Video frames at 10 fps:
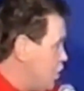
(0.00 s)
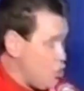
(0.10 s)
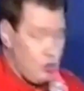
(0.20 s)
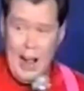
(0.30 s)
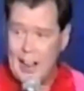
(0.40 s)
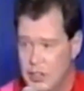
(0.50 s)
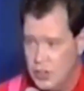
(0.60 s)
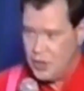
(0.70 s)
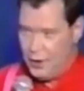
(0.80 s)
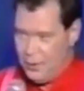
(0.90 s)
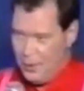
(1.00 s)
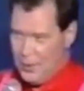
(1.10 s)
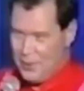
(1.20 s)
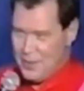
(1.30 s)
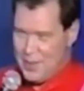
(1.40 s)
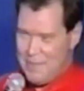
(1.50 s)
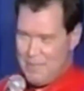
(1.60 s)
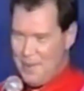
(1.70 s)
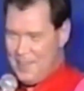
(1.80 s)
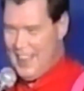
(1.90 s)
me she's attracted to, although I
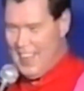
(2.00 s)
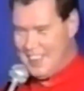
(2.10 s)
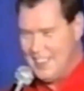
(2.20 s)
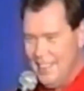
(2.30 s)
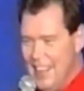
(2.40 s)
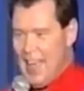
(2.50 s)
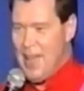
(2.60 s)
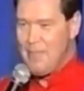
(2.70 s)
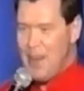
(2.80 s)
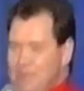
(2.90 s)
think it probably is. It